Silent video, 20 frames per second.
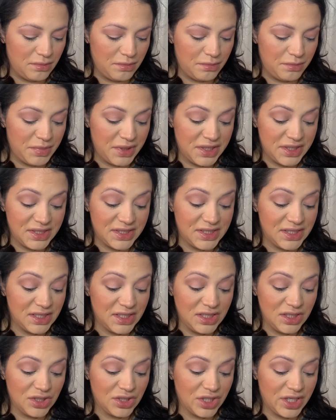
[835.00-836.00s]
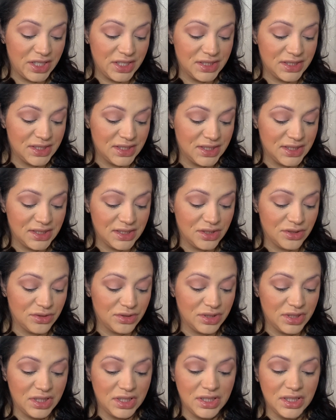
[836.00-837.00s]
But Sydney Grace is
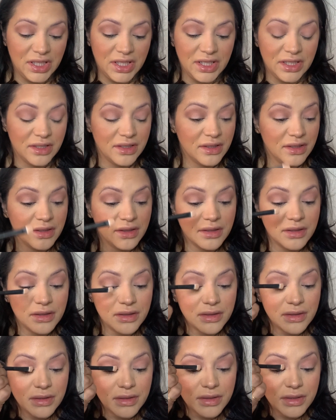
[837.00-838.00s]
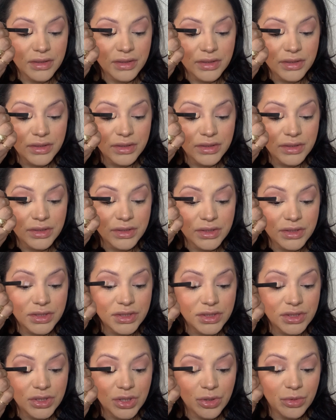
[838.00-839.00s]
literally like
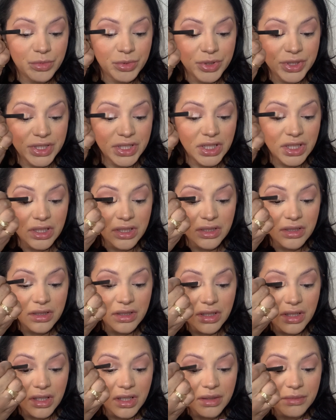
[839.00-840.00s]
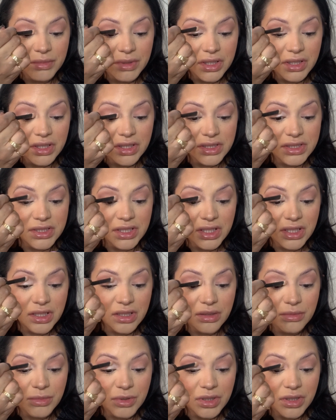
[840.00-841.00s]
so pretty. I mean, it's like,
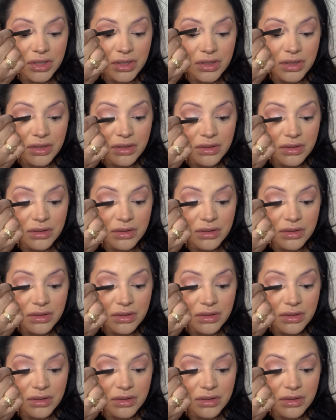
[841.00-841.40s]
come on.